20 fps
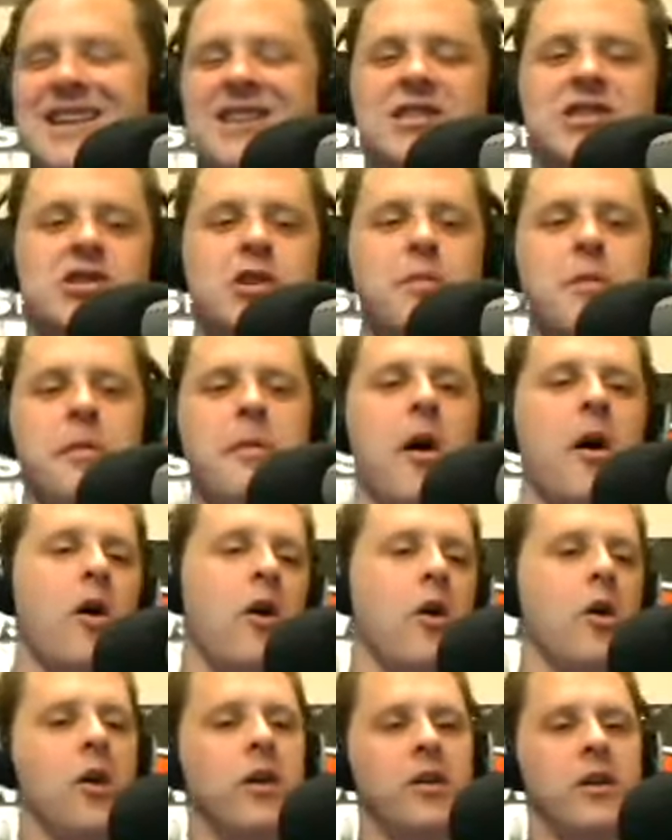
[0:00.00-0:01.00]
Super
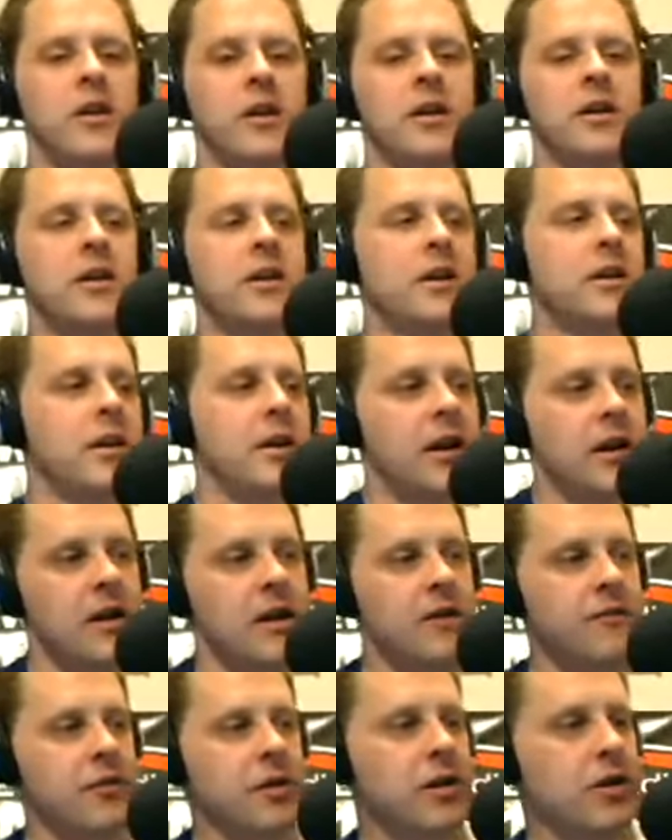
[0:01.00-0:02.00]
Bowl.
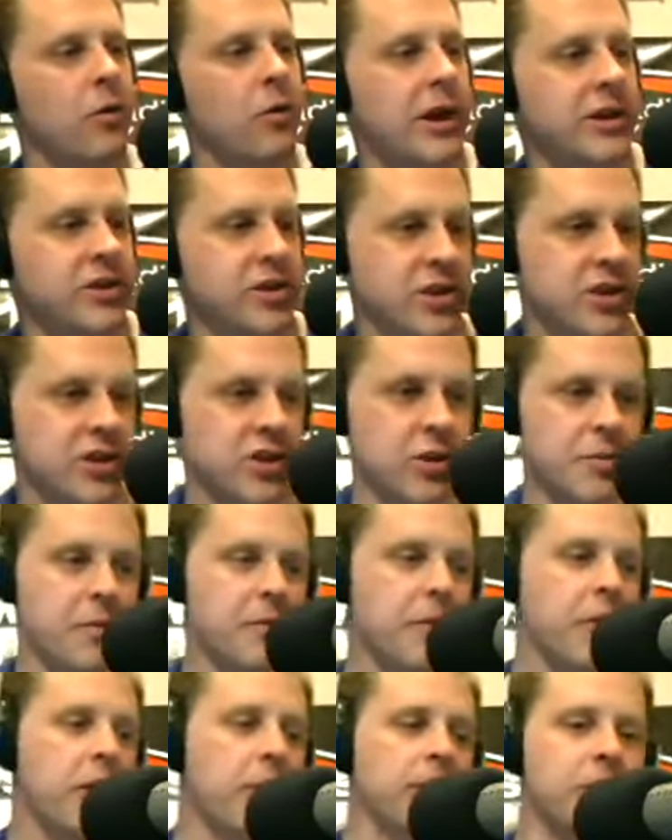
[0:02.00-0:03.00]
If you're going to watch the Super
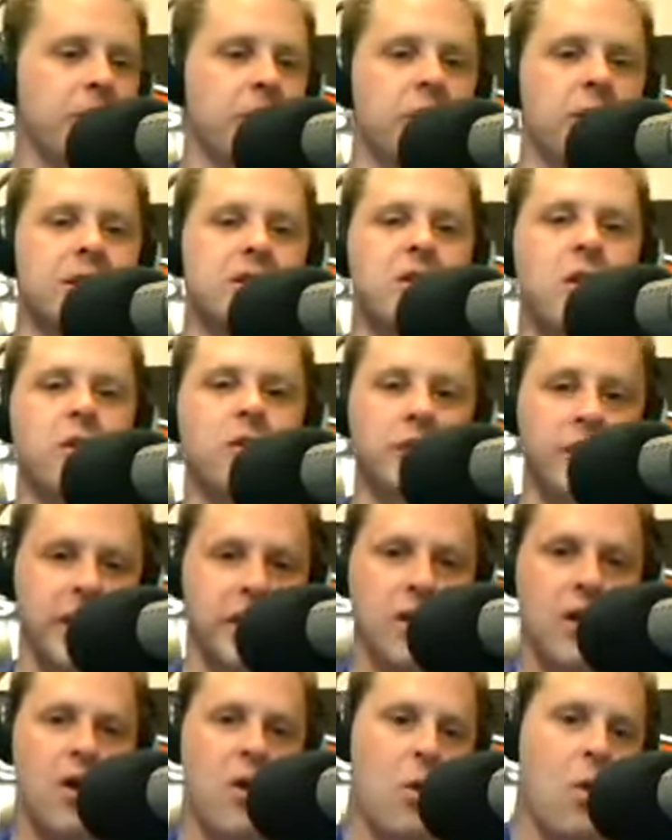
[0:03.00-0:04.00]
Bowl, there is
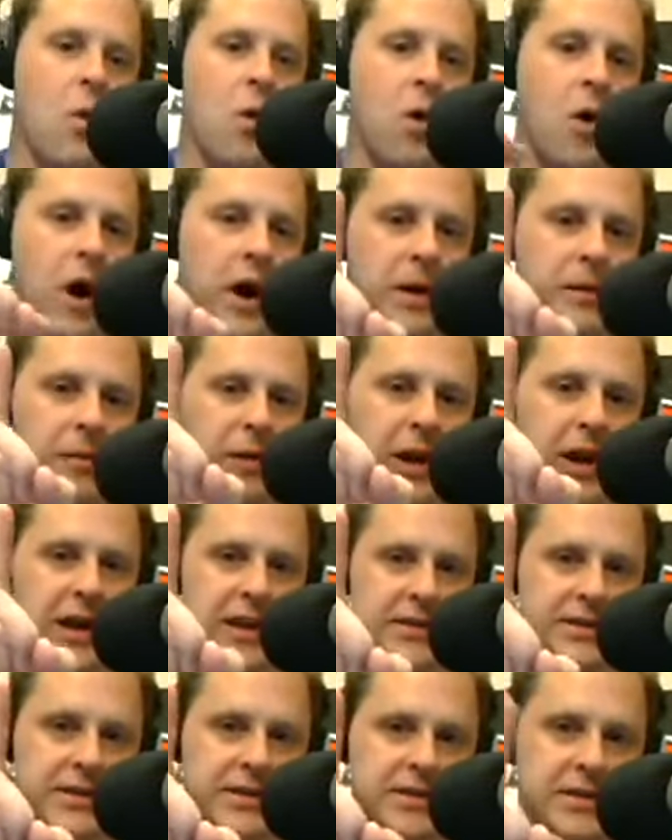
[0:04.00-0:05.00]
only one
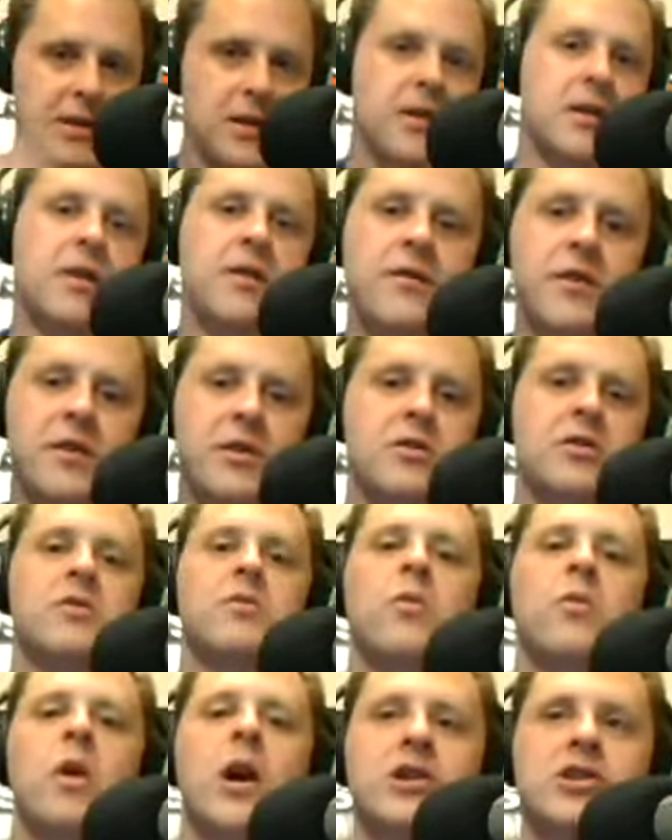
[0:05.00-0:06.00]
place that you can
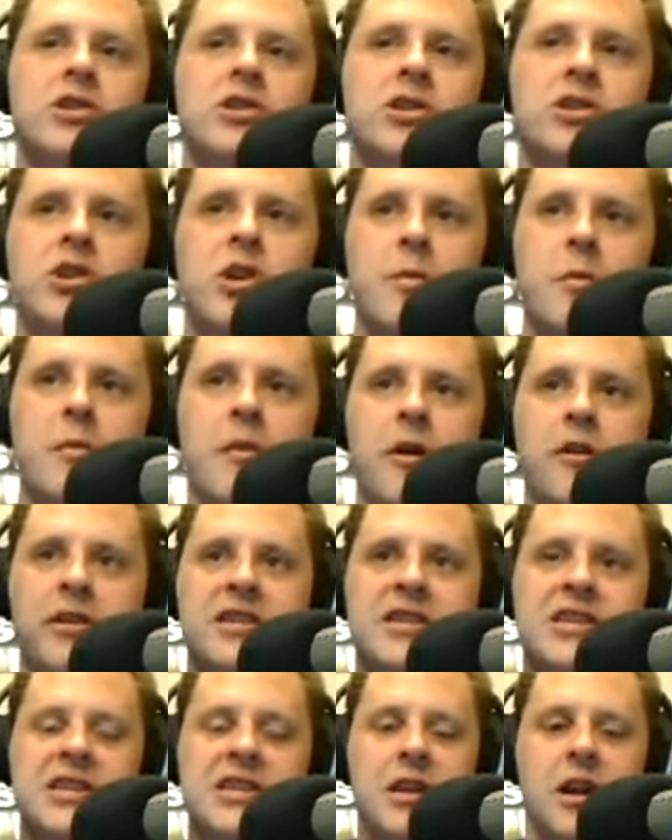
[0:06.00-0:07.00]
watch the Super Bowl in
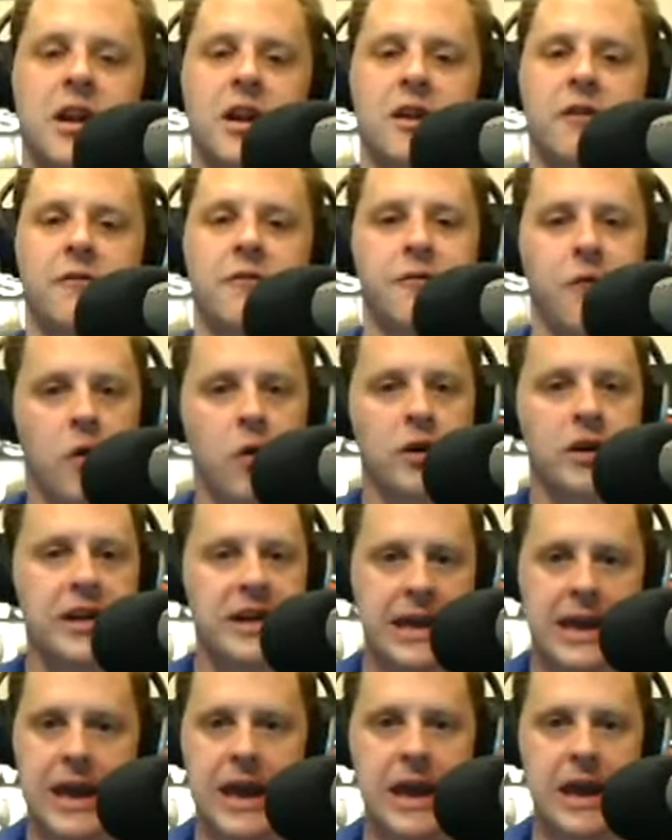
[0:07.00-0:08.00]
stunning
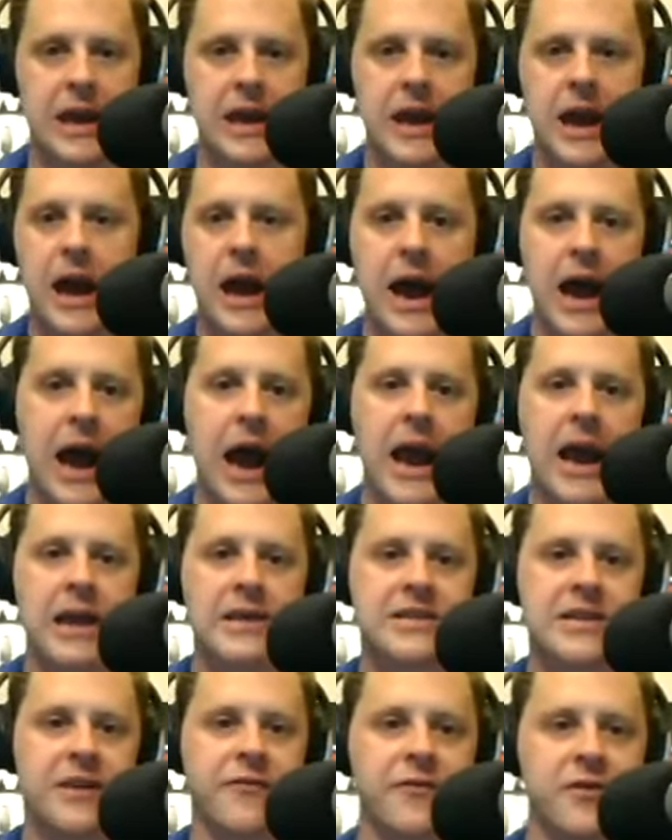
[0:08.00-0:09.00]
4K high
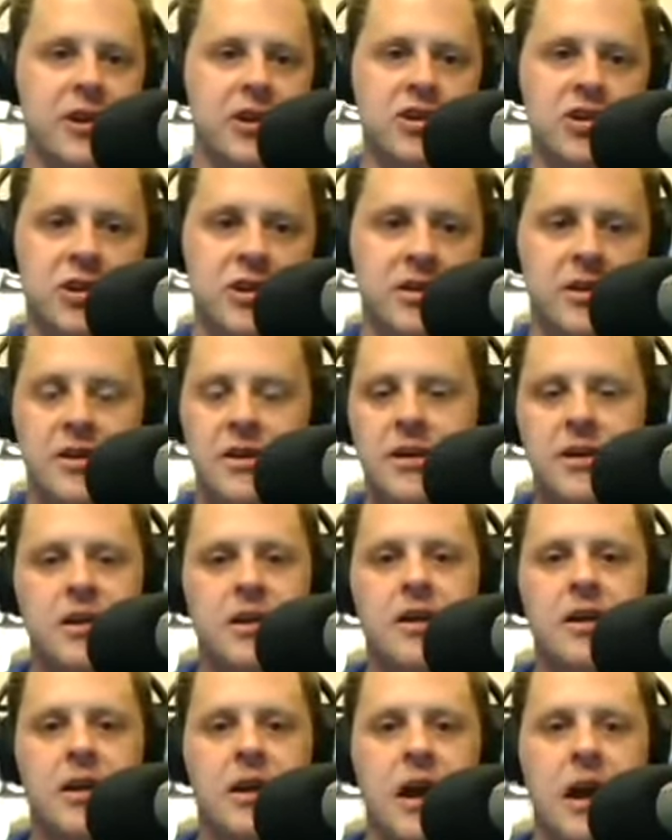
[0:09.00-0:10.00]
definition,
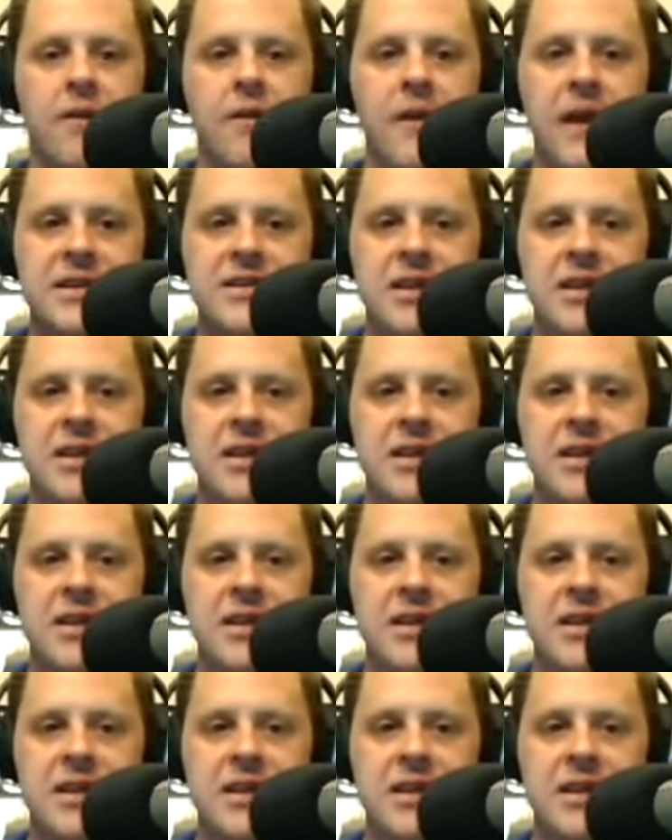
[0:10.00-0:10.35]
and that's